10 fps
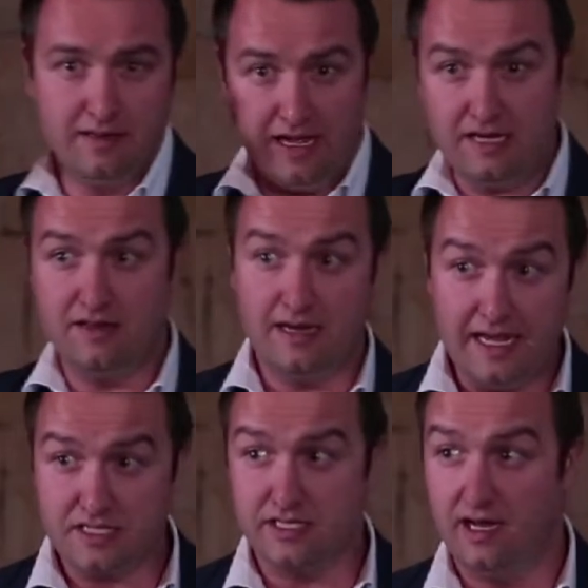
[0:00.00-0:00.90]
At the end of the
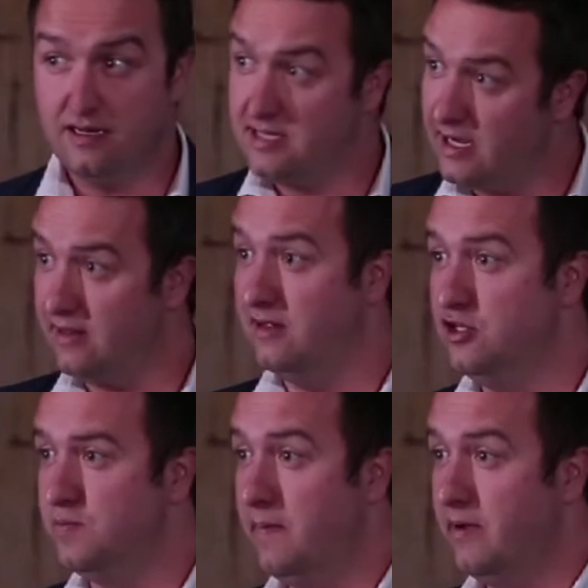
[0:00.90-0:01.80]
next year, take out the
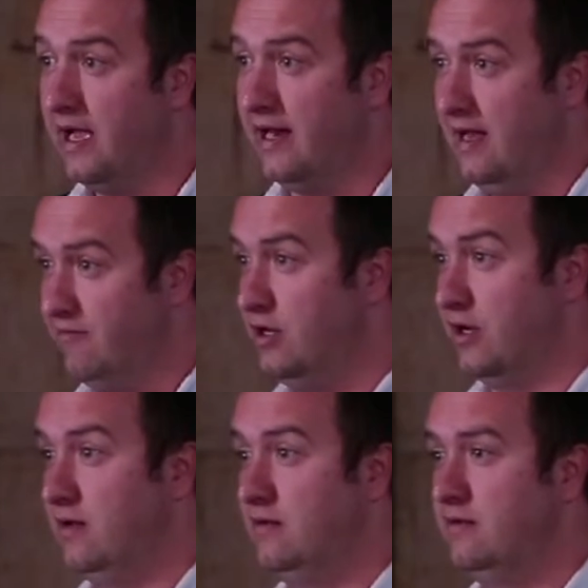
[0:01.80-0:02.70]
newspaper again, have a
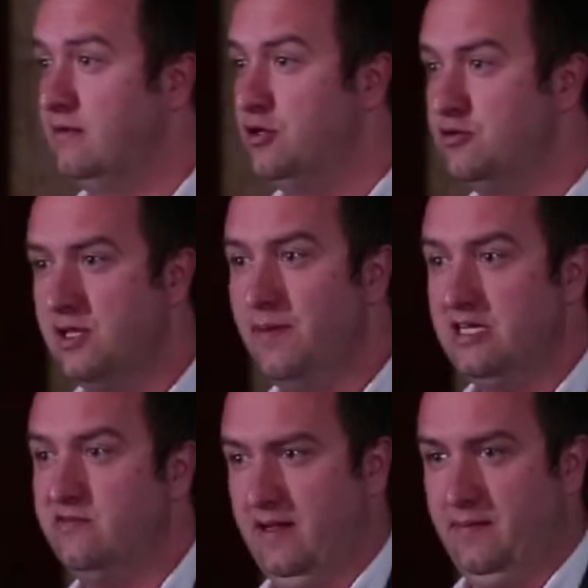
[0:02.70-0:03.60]
look. Who's the
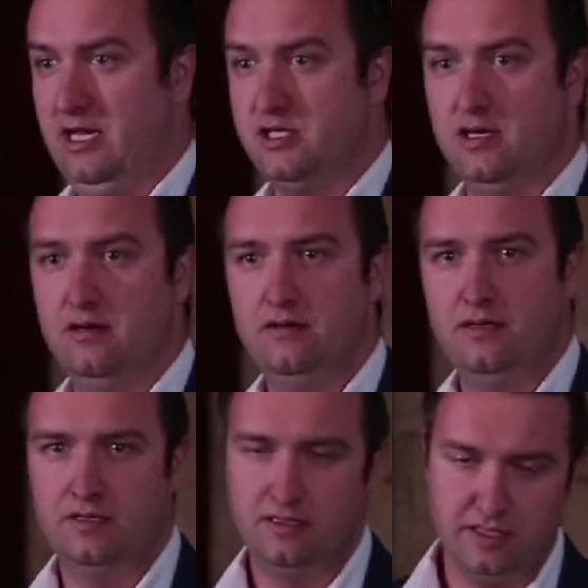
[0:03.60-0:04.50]
best fund manager?
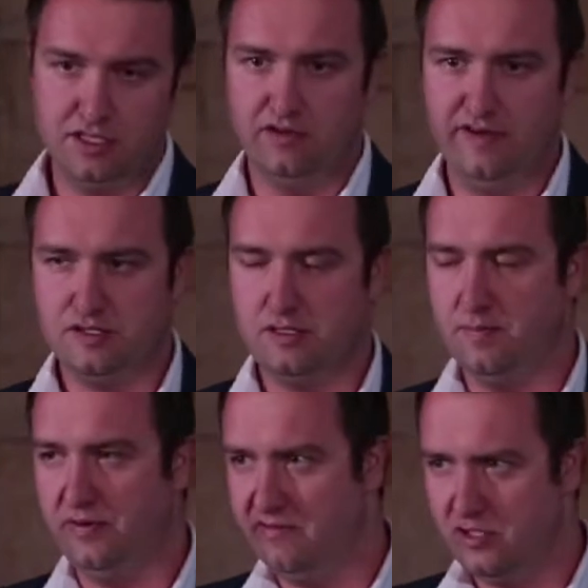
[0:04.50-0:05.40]
Disinvest with the
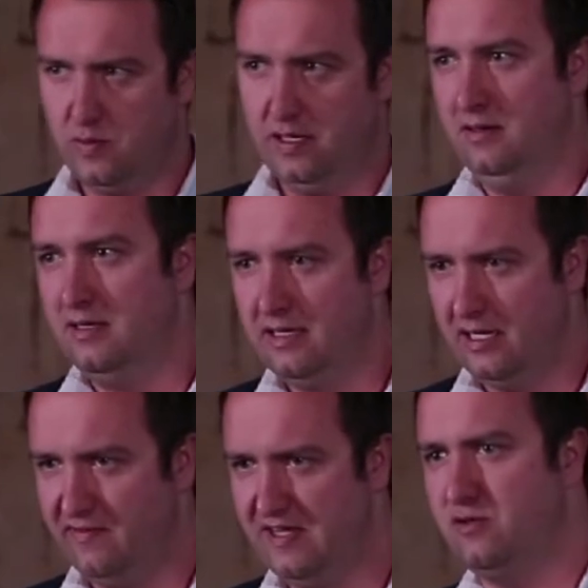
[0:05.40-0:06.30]
previous one,
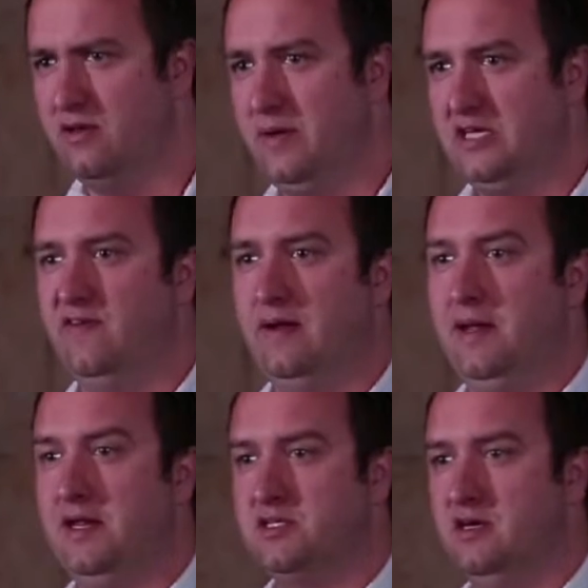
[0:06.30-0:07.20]
invest with the best fund
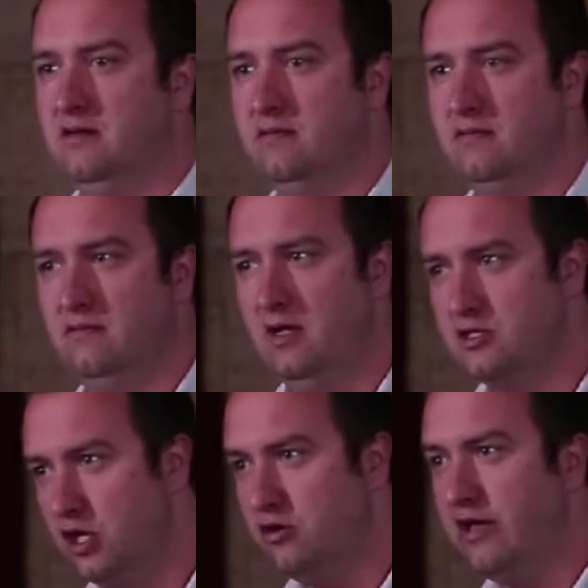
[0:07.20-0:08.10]
manager. And
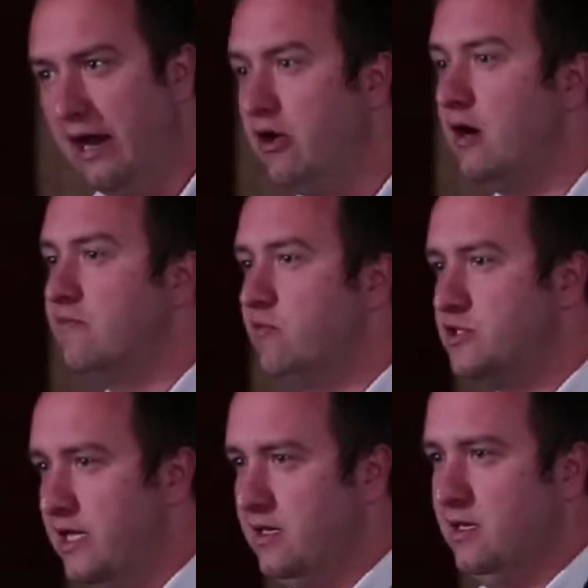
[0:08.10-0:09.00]
so you carry on for
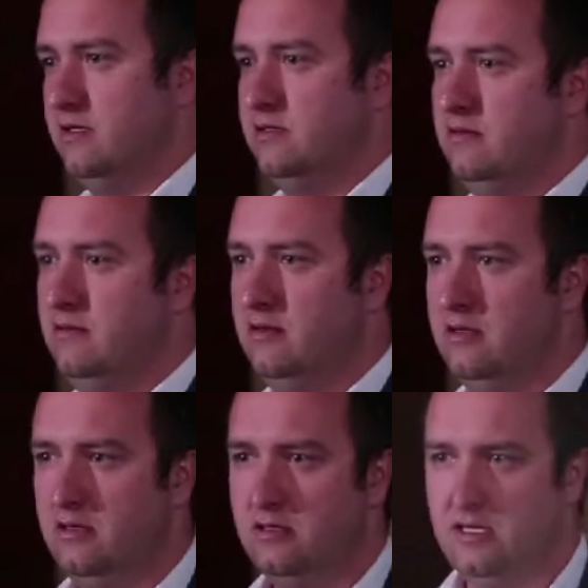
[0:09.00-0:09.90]
10 years.
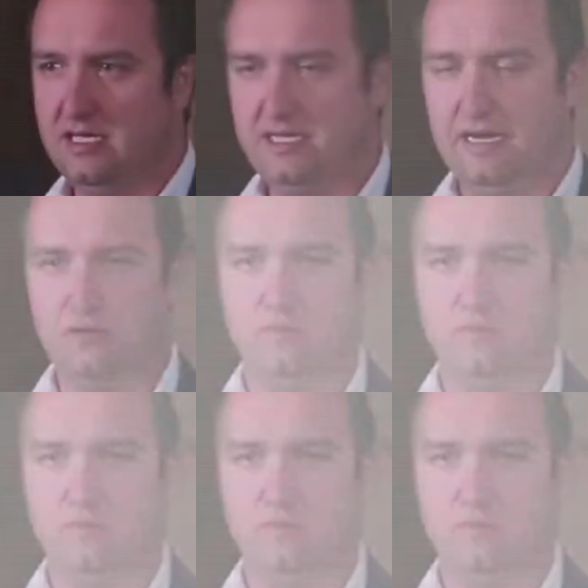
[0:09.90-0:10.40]
So let's see how